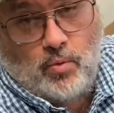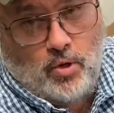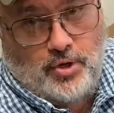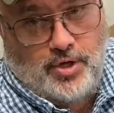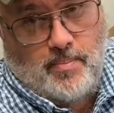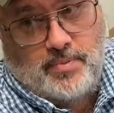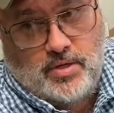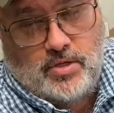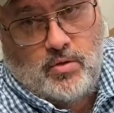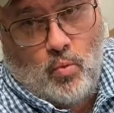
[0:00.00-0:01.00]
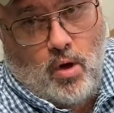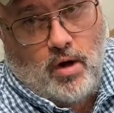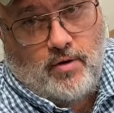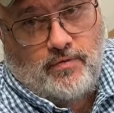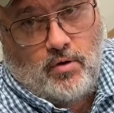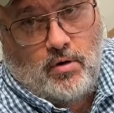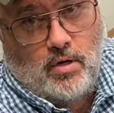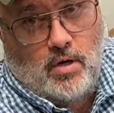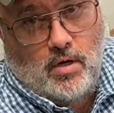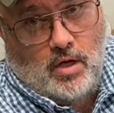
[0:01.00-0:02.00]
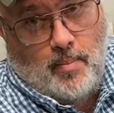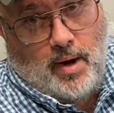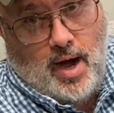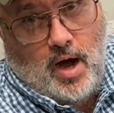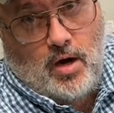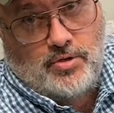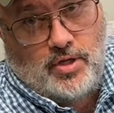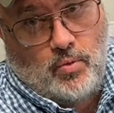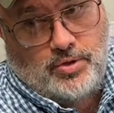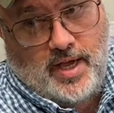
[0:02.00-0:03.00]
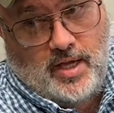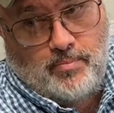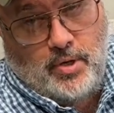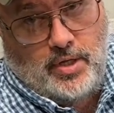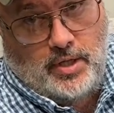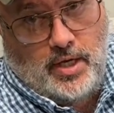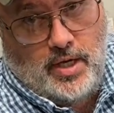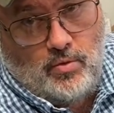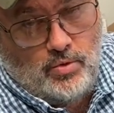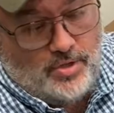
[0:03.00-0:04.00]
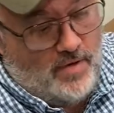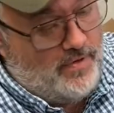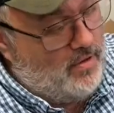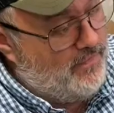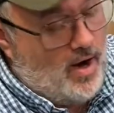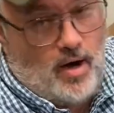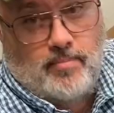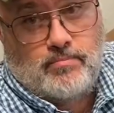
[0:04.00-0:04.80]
we're gonna dump this in water for a couple hours, and then we'll take it and put it in the gun, and we'll see if it'll fire.